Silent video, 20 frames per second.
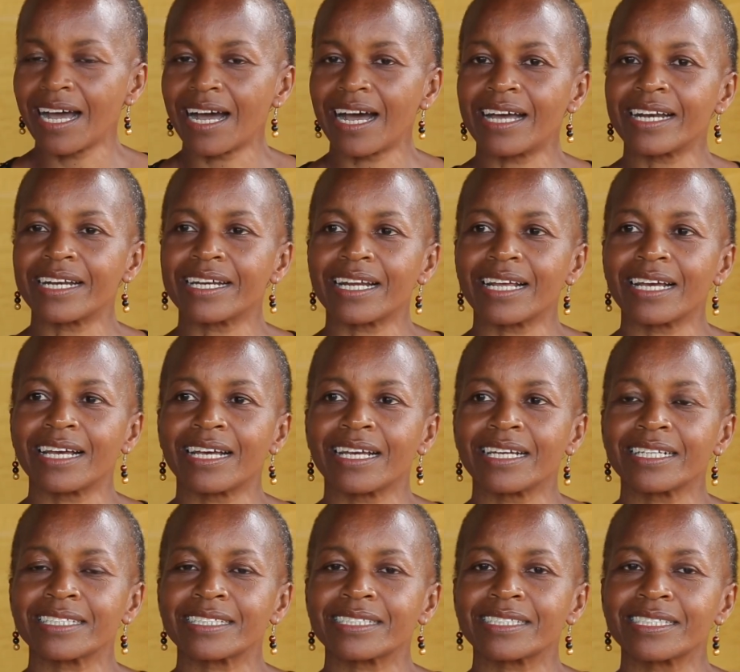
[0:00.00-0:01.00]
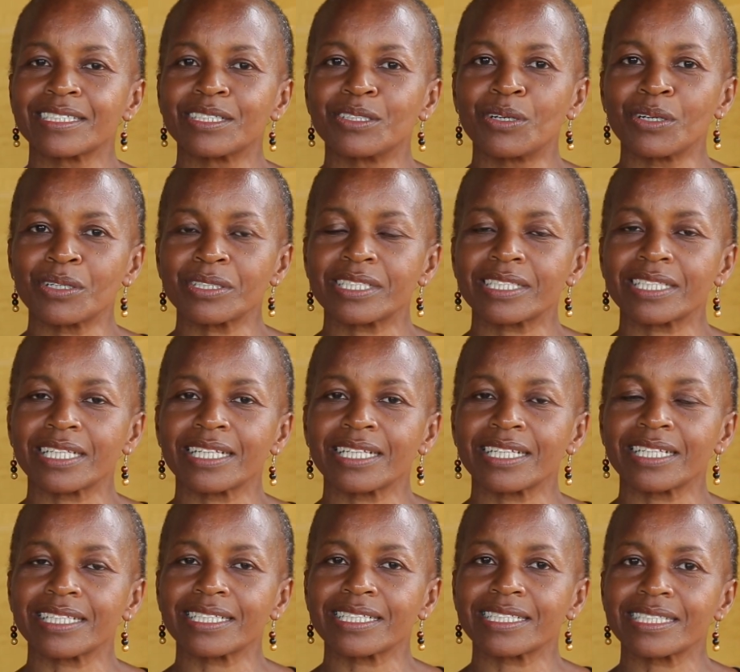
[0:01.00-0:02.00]
and she got
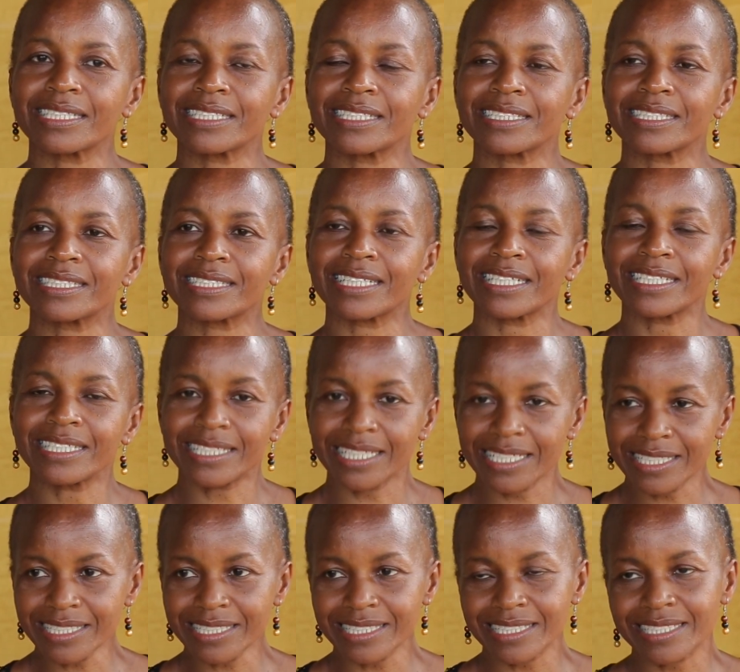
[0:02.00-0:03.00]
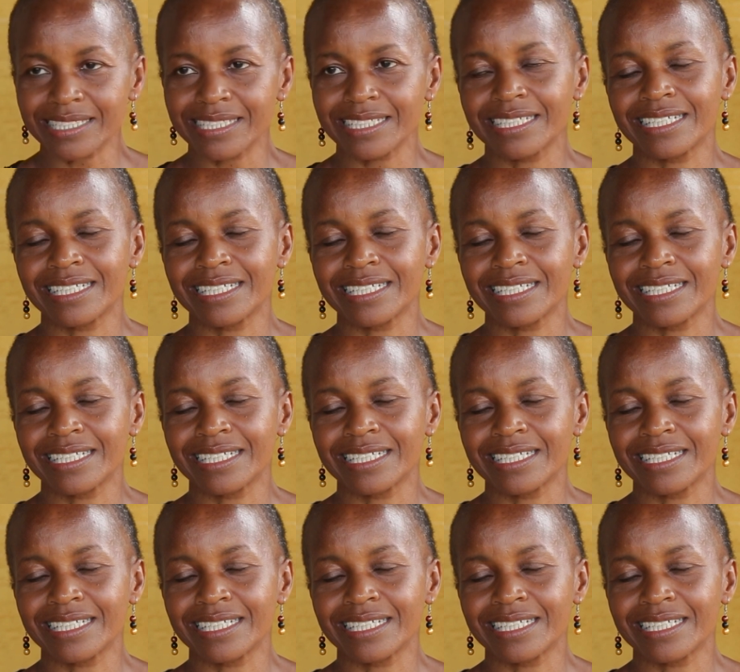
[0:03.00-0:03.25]
sentenced